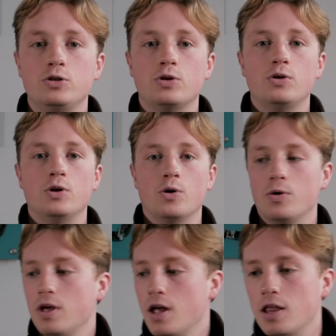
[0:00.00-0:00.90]
who don't
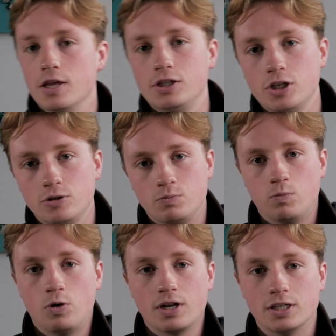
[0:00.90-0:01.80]
know, this is
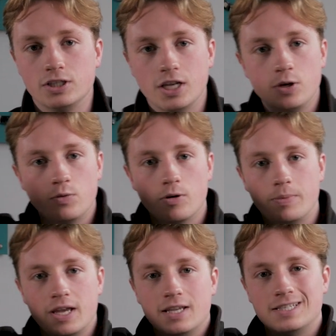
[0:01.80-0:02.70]
what a Cinewhoop
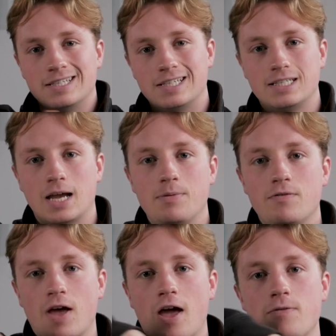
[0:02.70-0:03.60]
is. It's a type of
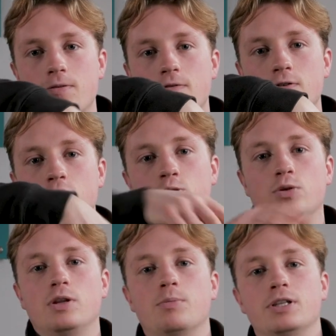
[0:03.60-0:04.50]
FPV
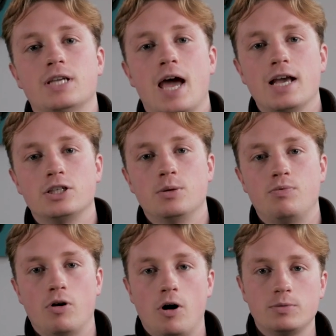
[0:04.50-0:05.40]
drone that protects the
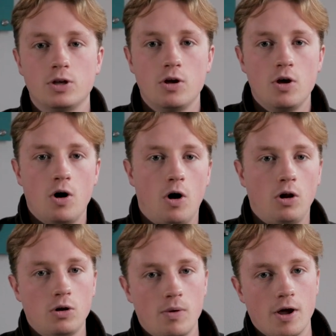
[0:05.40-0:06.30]
props
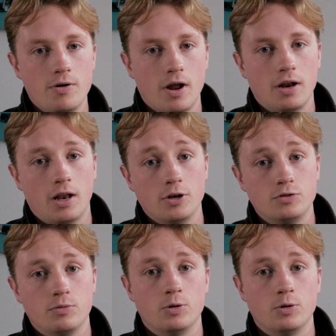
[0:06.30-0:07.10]
all around and allows for